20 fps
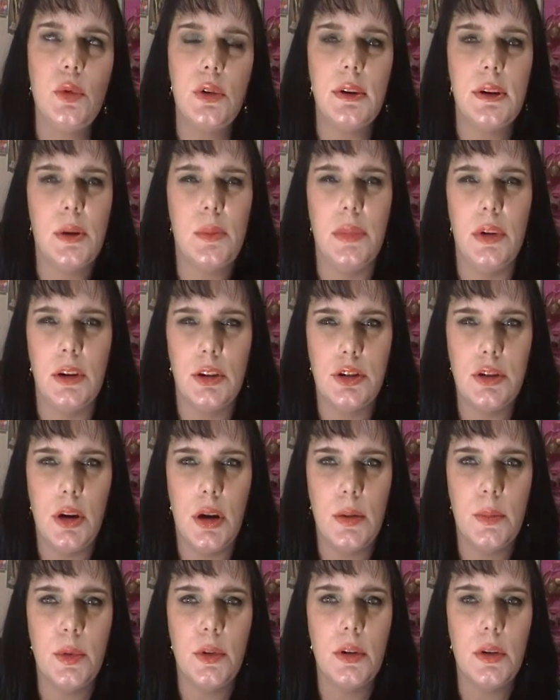It's more like a blush
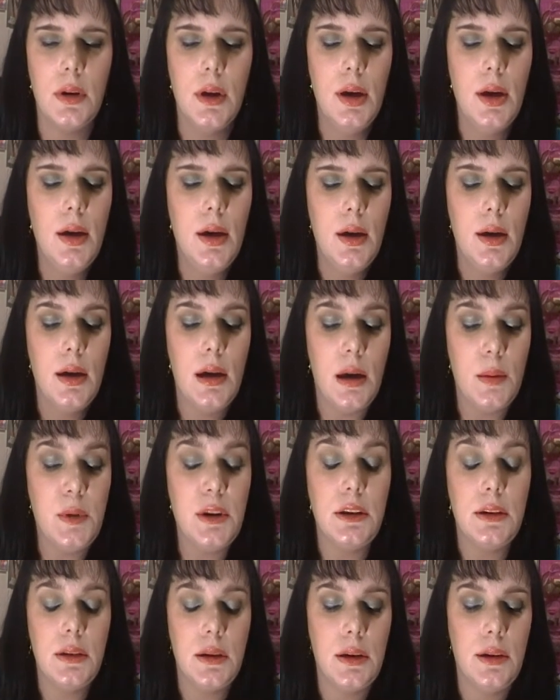topper. I
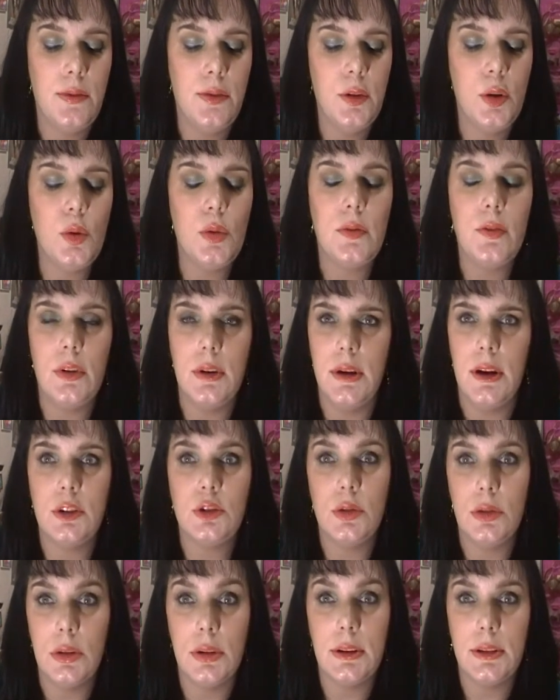mean, if you're going for a
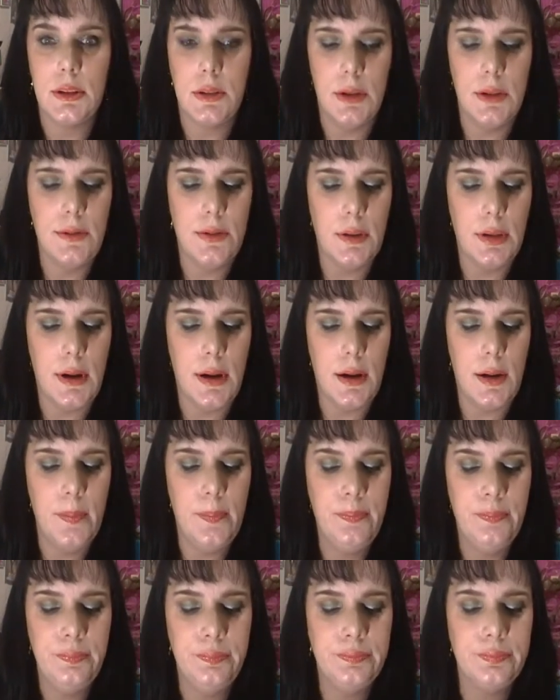natural look, it's great for
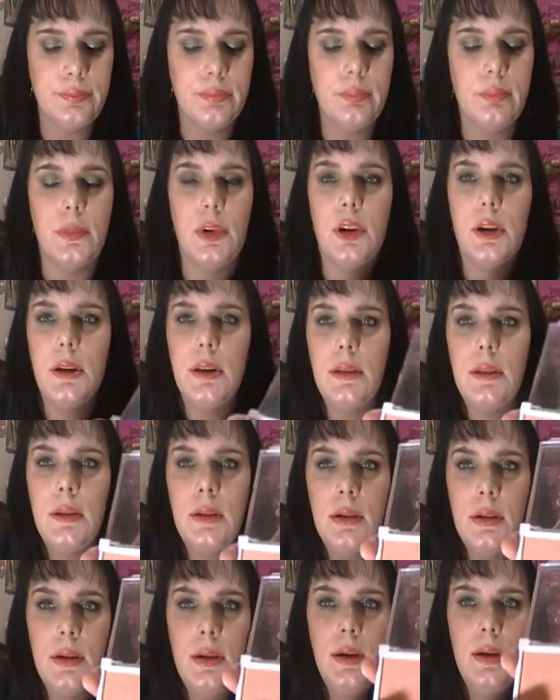that. But
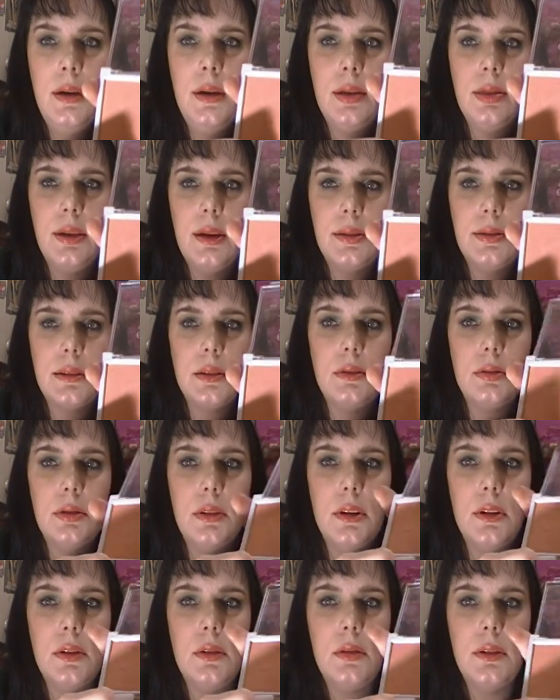that's
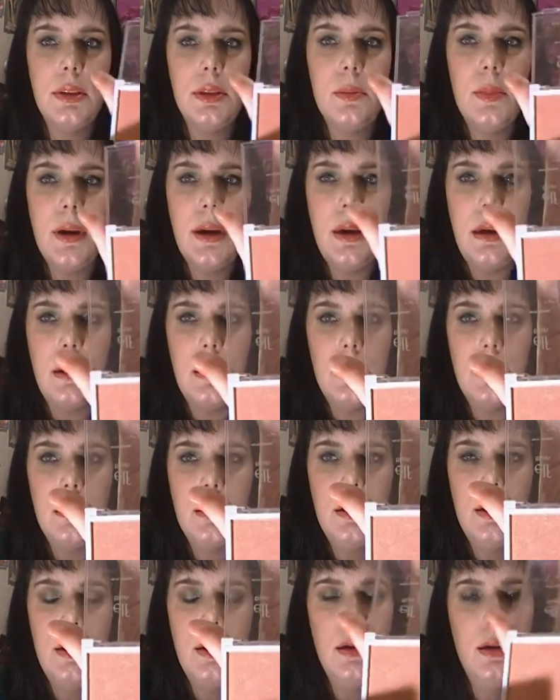Glow in the pan.
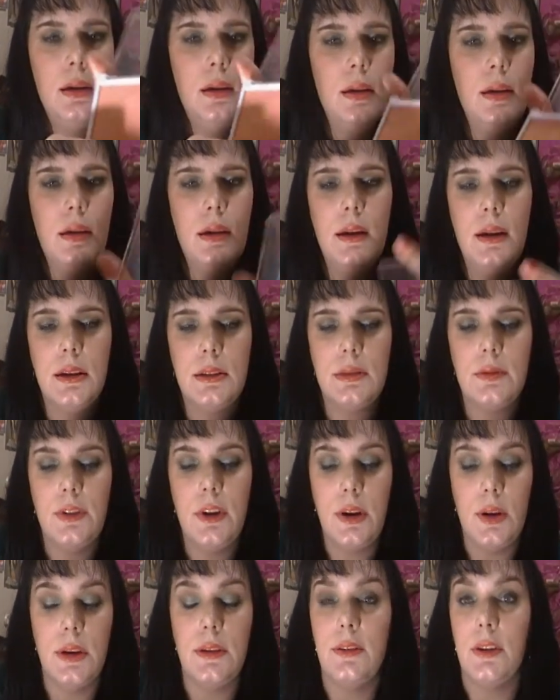It's
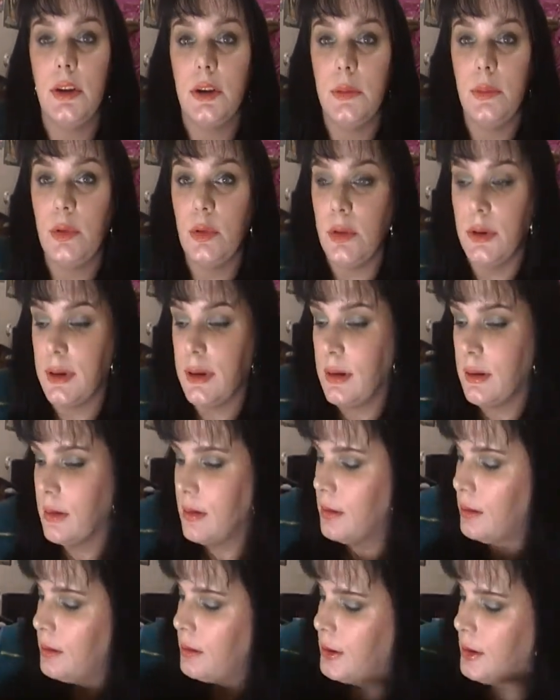very, very pretty.
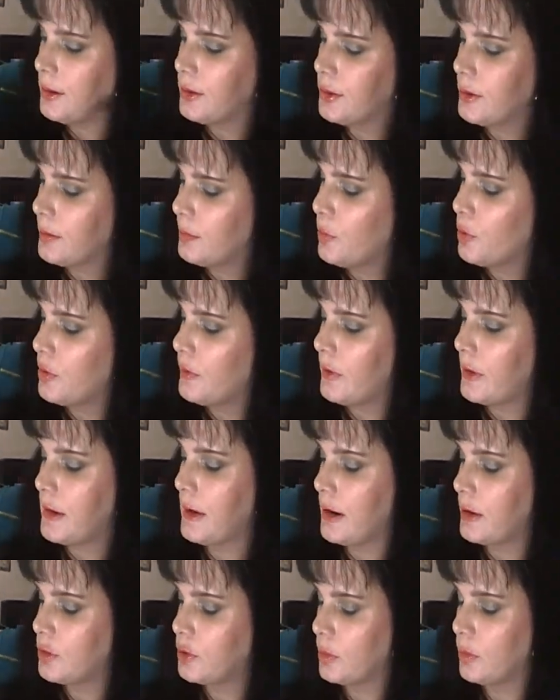It's just more of a
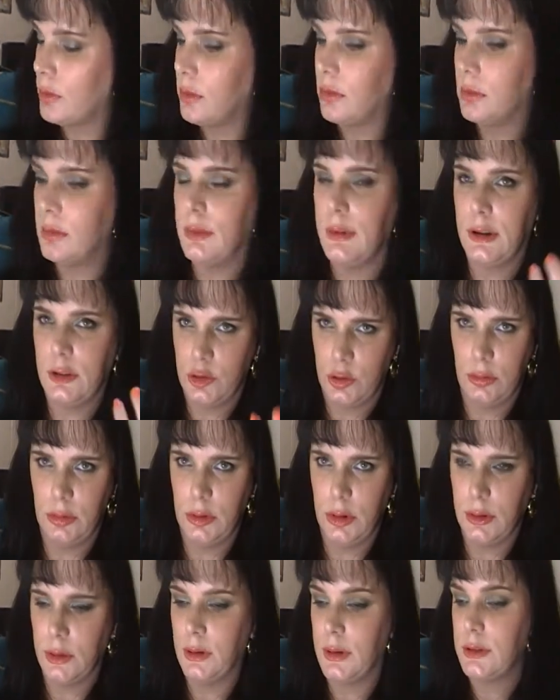natural
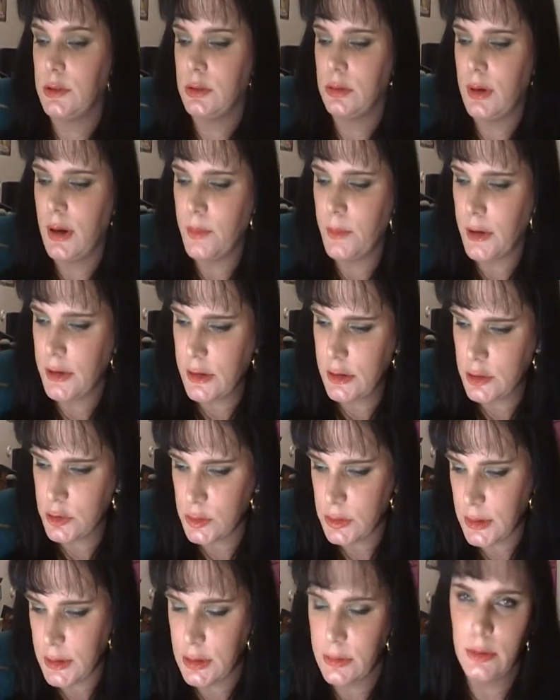look. And I do have my
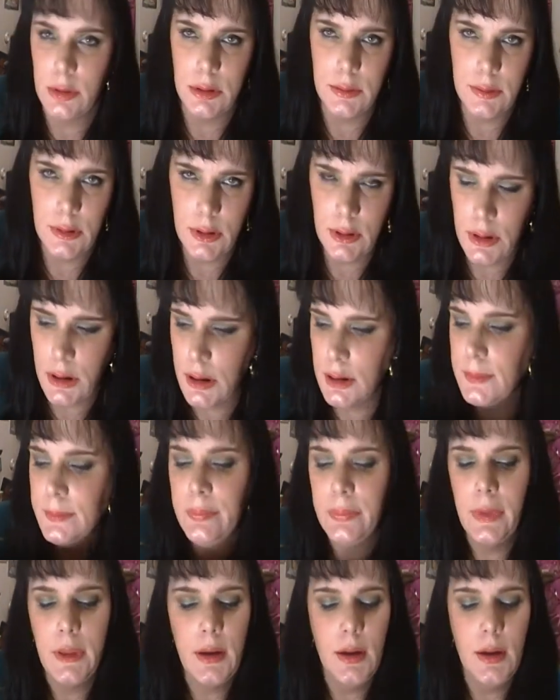natural days, believe it or not.